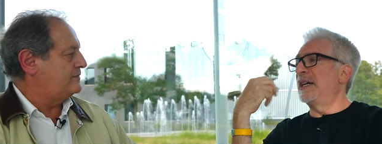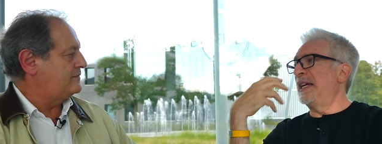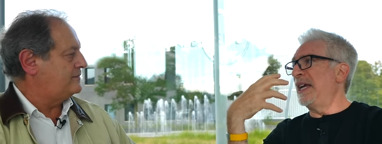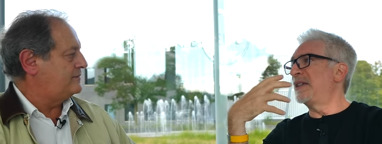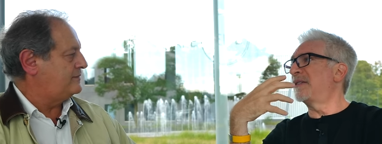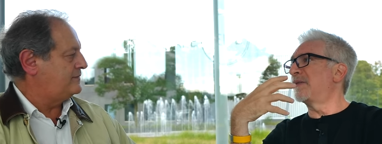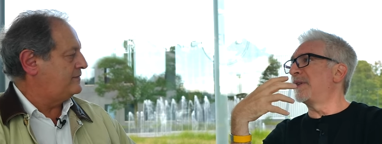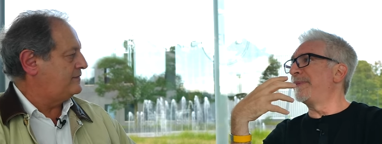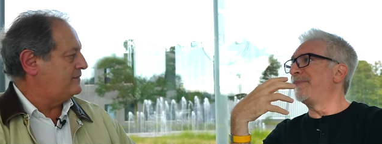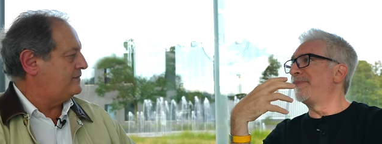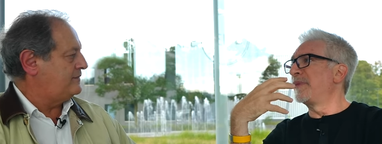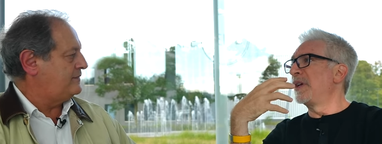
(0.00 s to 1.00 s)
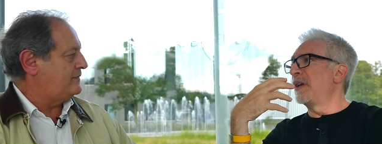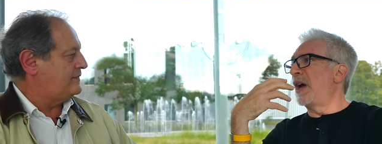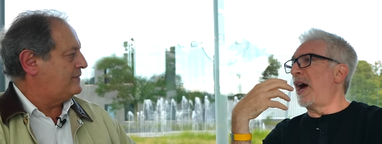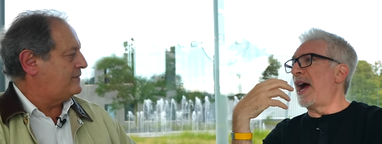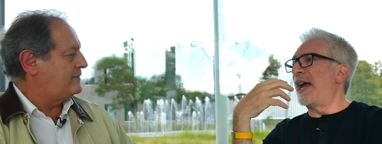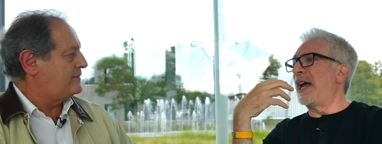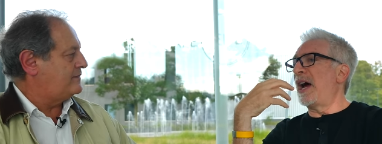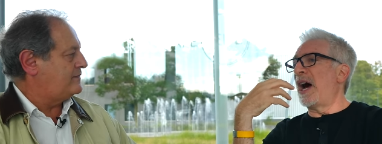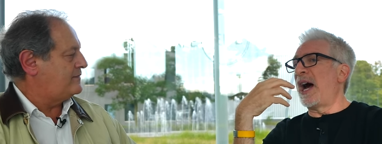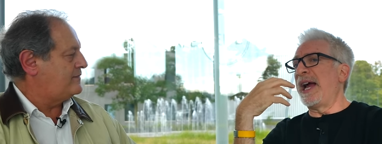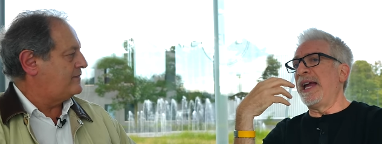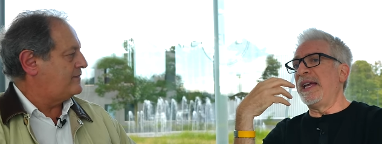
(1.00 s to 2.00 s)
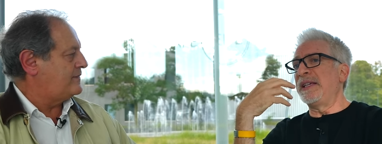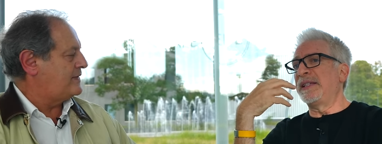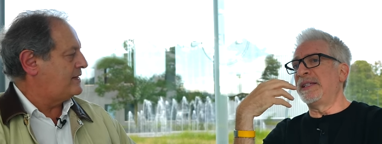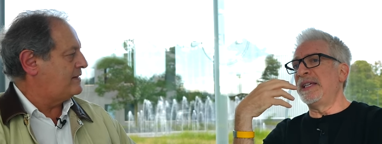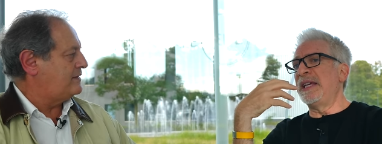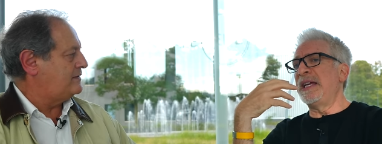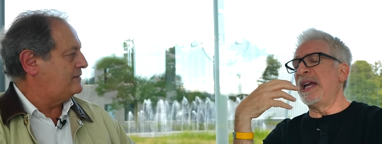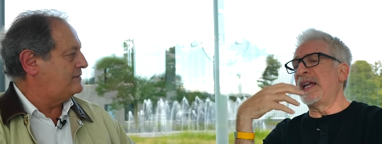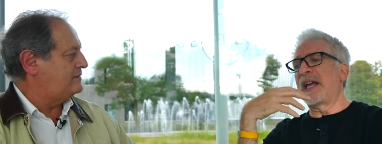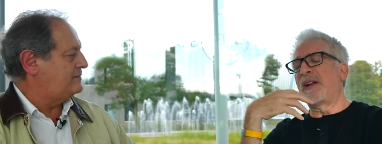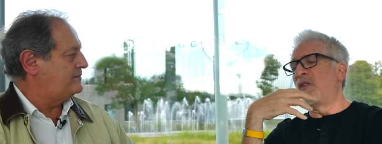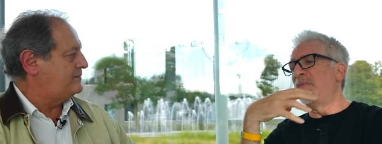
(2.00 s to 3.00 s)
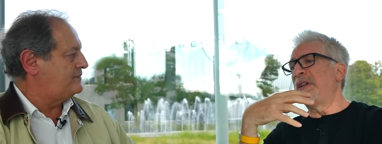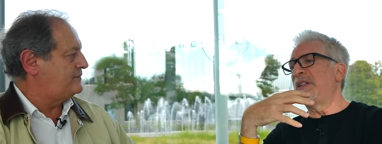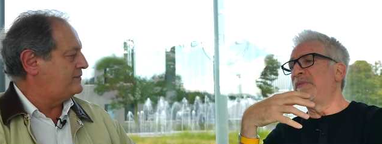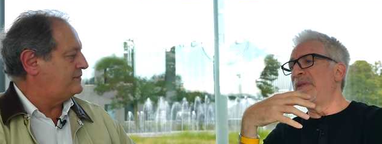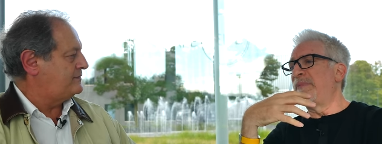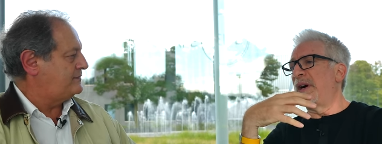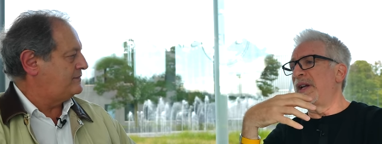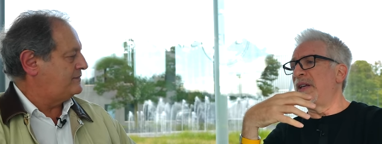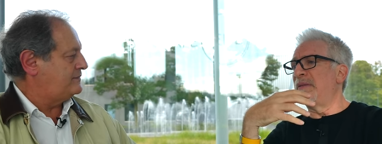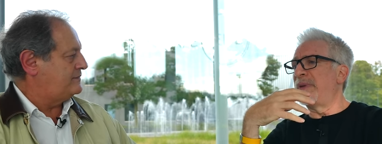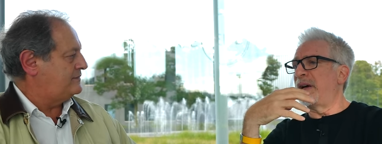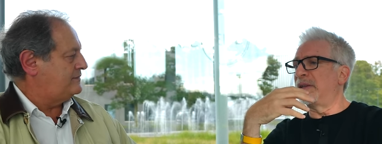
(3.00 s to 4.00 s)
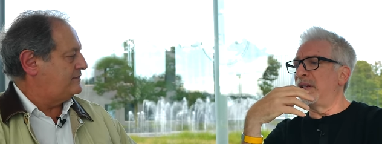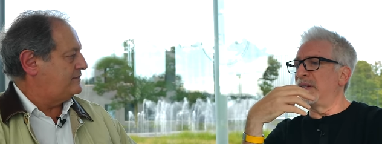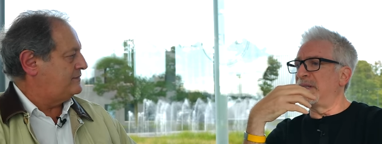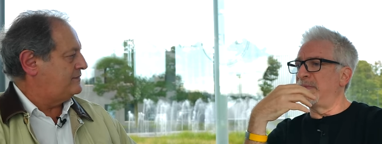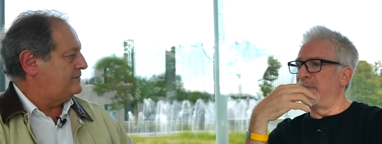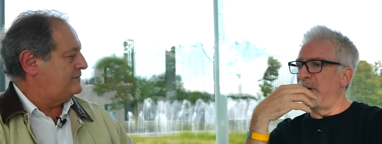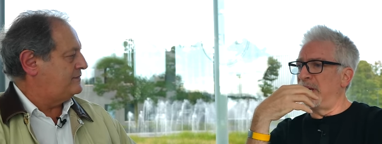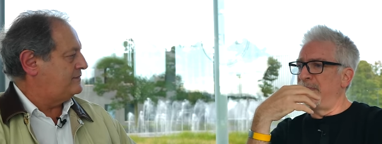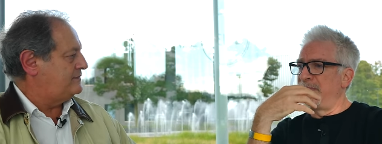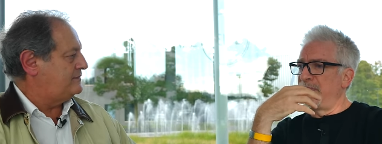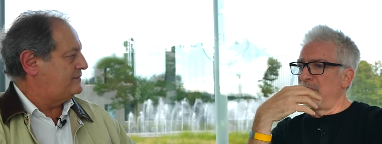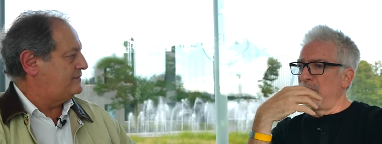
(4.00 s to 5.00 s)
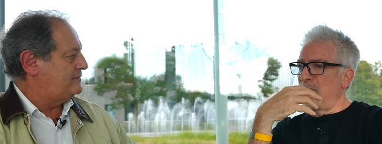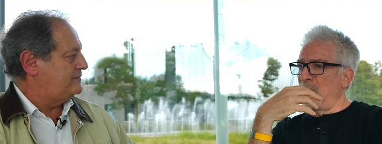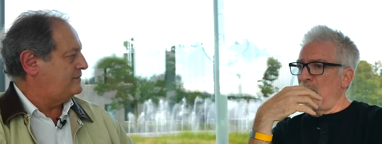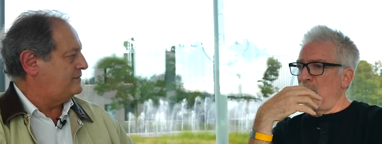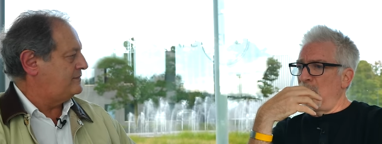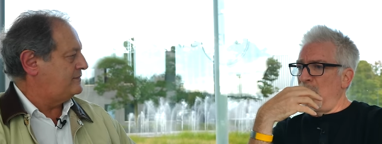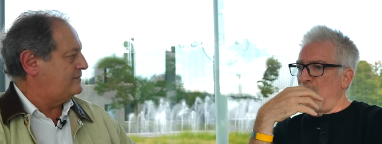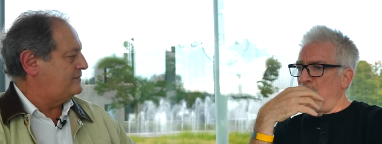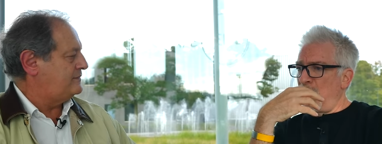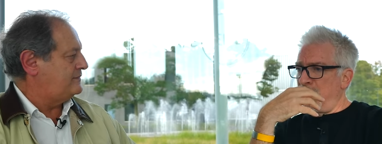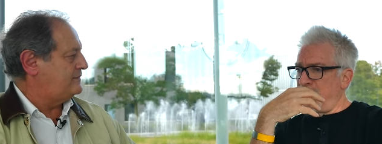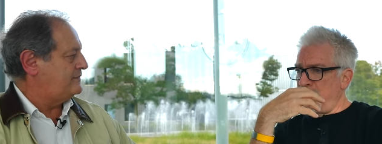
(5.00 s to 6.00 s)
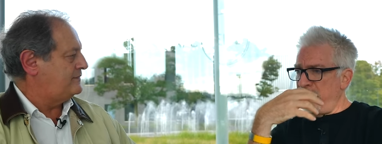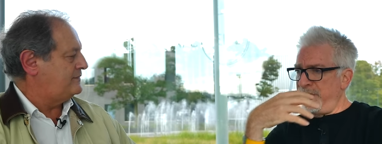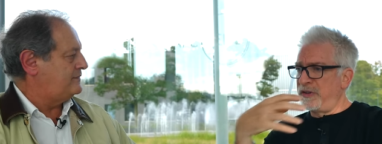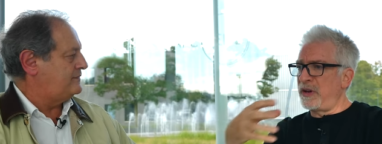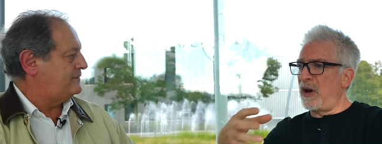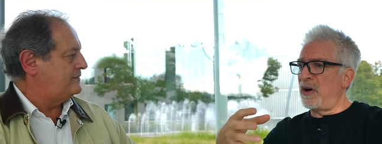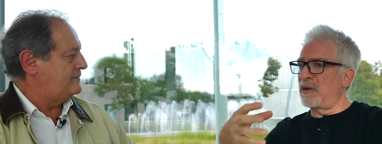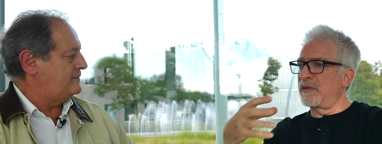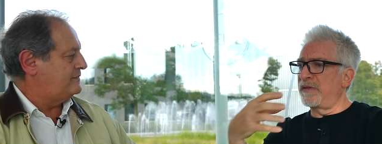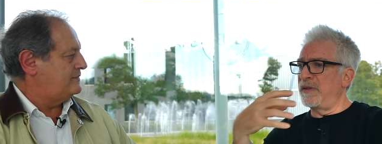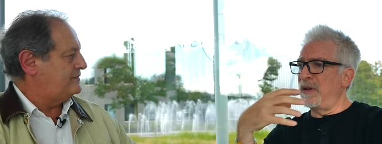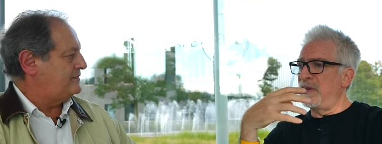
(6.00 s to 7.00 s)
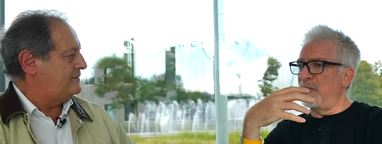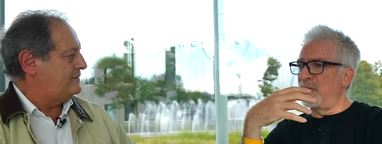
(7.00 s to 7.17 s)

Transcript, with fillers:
Speaker 1: history. I see, and I don't mean to be punny about this, but through photography,